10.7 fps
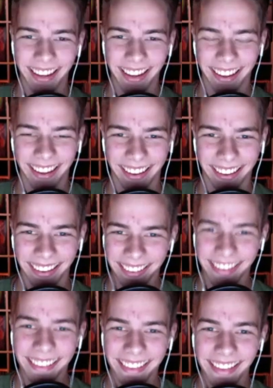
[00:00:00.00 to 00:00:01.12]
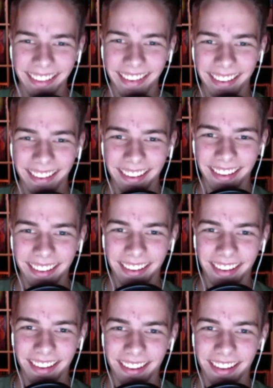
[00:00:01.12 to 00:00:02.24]
You know, it was a different era, but you
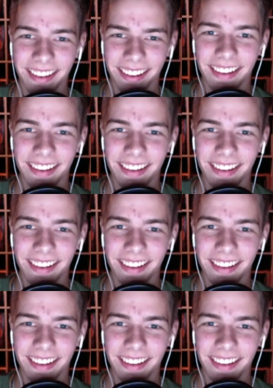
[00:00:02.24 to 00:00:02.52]
still love